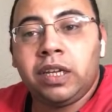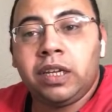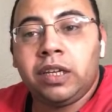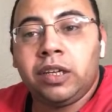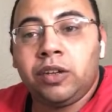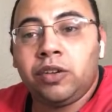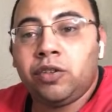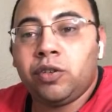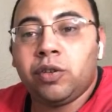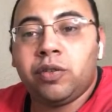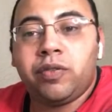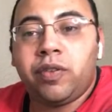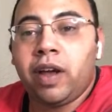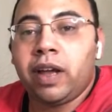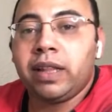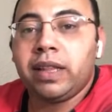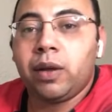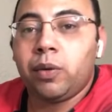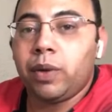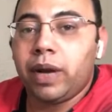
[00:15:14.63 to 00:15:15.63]
You should
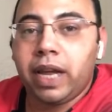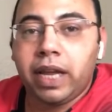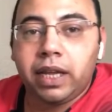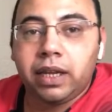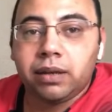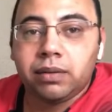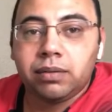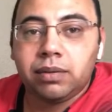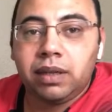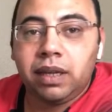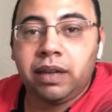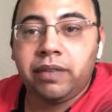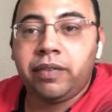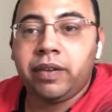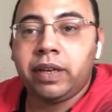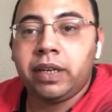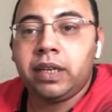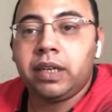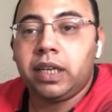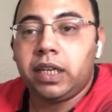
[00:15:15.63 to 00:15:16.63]
find a way.
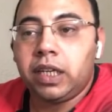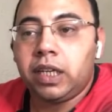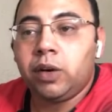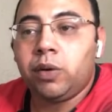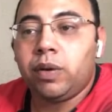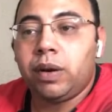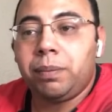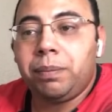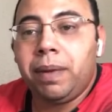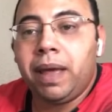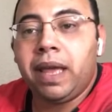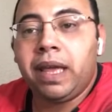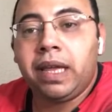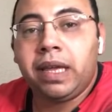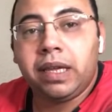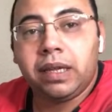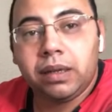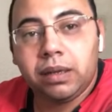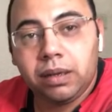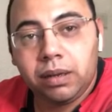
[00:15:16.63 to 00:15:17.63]
Even you will
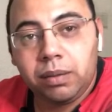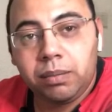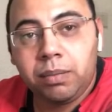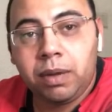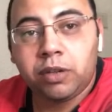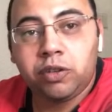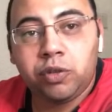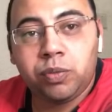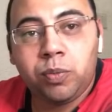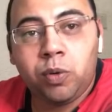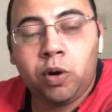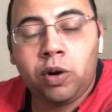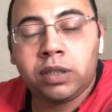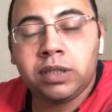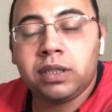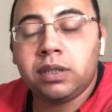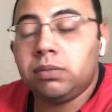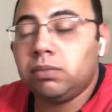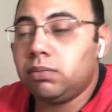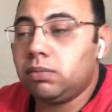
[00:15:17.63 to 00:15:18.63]
pay much
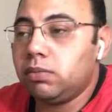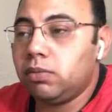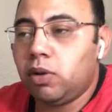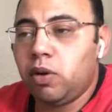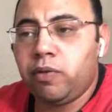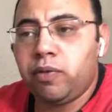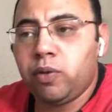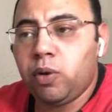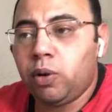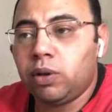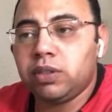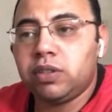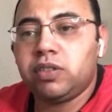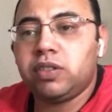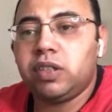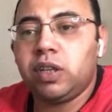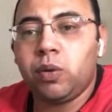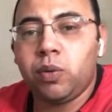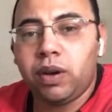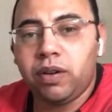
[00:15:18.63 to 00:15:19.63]
more. Of
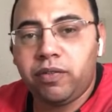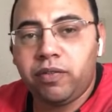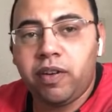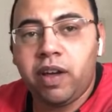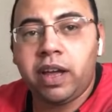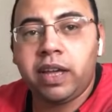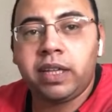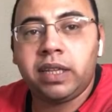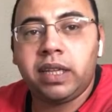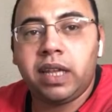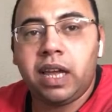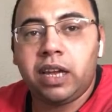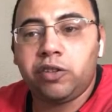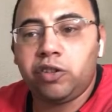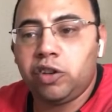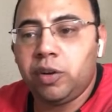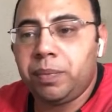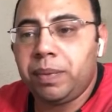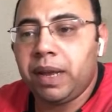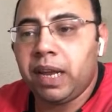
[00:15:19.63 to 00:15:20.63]
course, you will find a
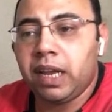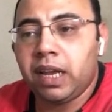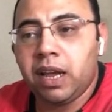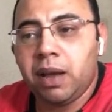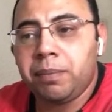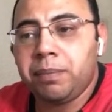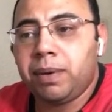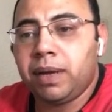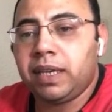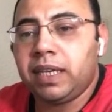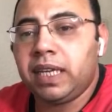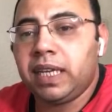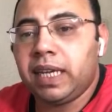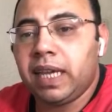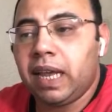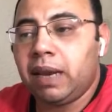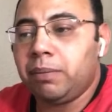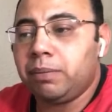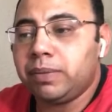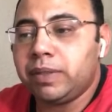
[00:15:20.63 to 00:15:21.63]
shipping company
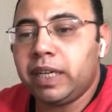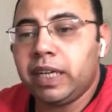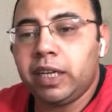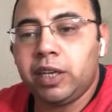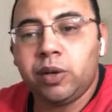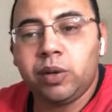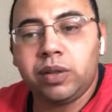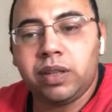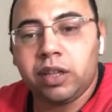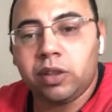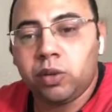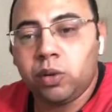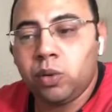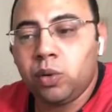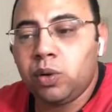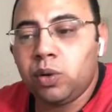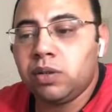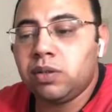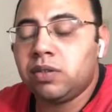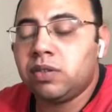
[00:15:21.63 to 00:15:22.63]
can bring you the
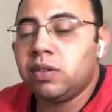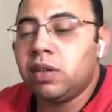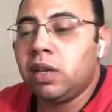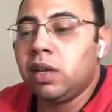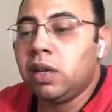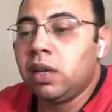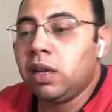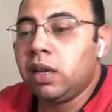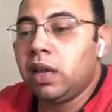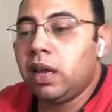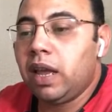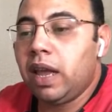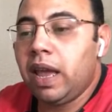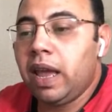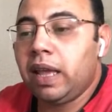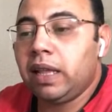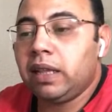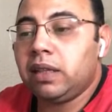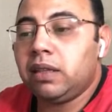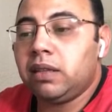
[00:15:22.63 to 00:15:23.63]
tools,
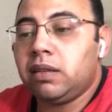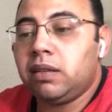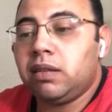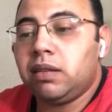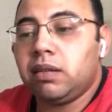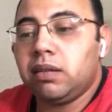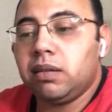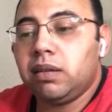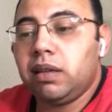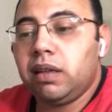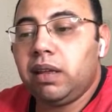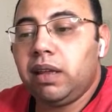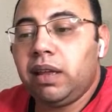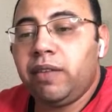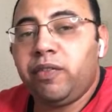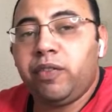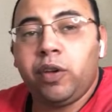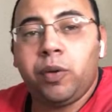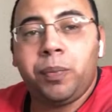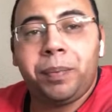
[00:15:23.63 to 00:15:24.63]
and
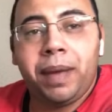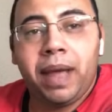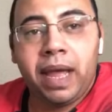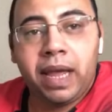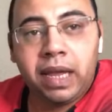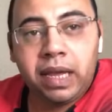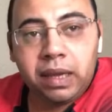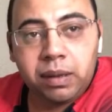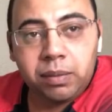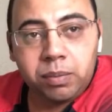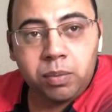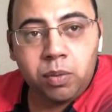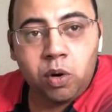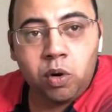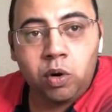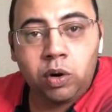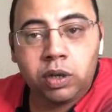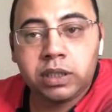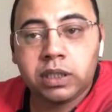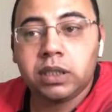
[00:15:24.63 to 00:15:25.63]
if you pay
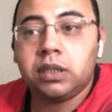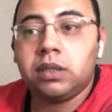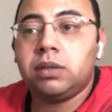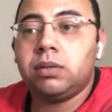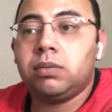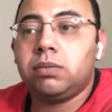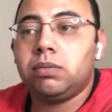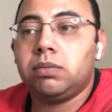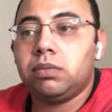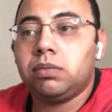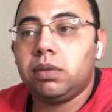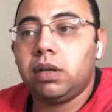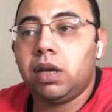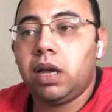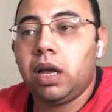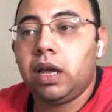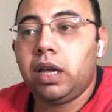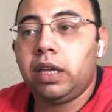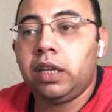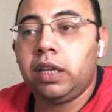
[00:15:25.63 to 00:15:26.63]
more,
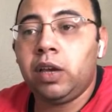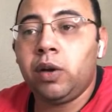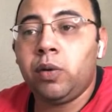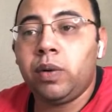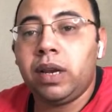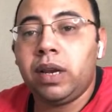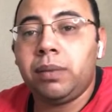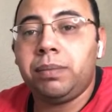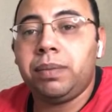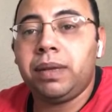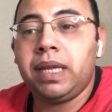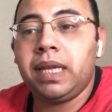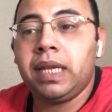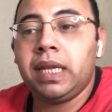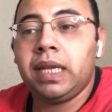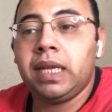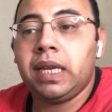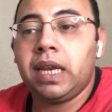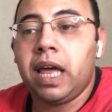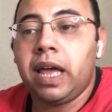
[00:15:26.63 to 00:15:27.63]
you will
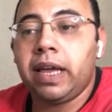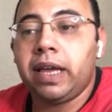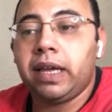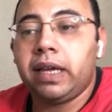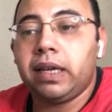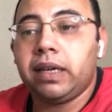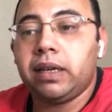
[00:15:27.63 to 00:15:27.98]
be like